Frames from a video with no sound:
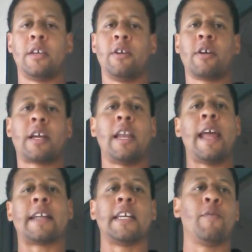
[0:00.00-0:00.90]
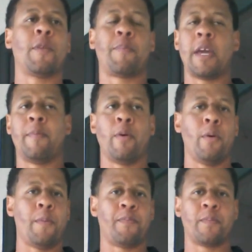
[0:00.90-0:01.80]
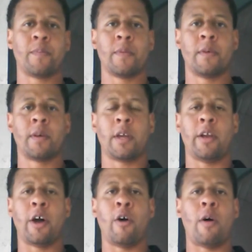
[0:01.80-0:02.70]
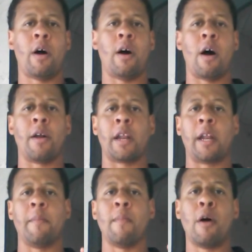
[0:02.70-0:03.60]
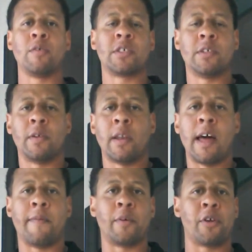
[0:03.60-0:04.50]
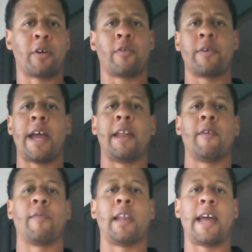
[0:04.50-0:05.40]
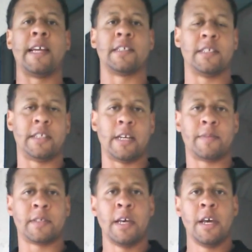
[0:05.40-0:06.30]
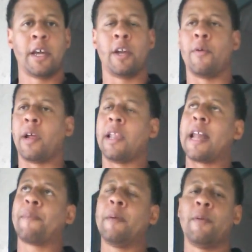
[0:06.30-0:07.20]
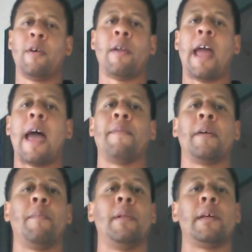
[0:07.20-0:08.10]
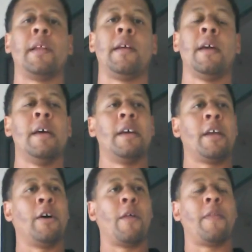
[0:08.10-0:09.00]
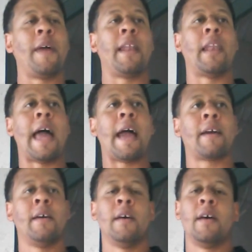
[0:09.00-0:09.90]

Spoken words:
You're connecting with people, on an emotional level. You're creating relationships. And a lot of people don't have the ability, they lack